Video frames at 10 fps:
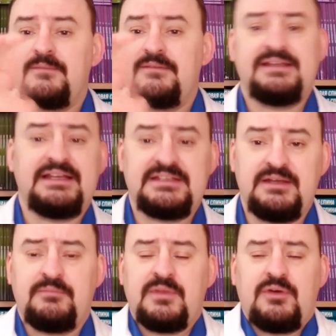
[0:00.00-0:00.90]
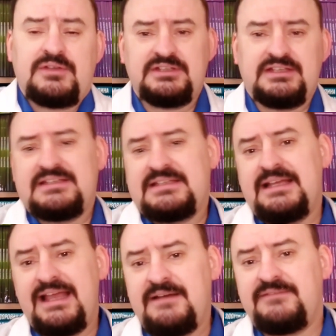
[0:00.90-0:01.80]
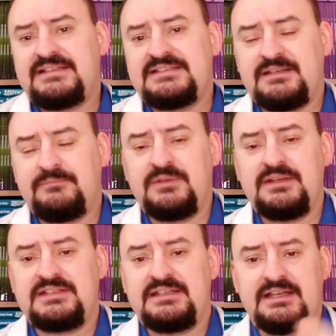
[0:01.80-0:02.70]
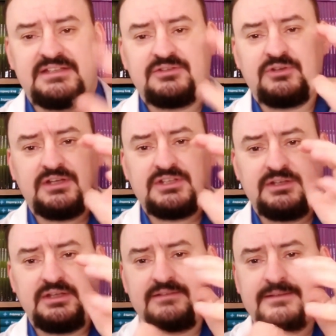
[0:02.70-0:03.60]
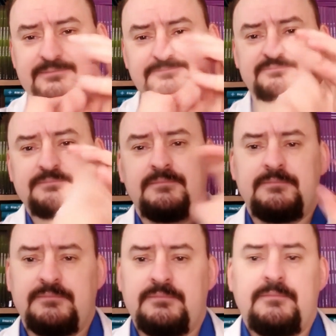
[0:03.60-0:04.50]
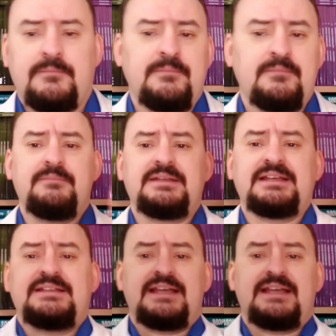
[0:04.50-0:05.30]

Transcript: These are proteins that have this imprint in their structure. These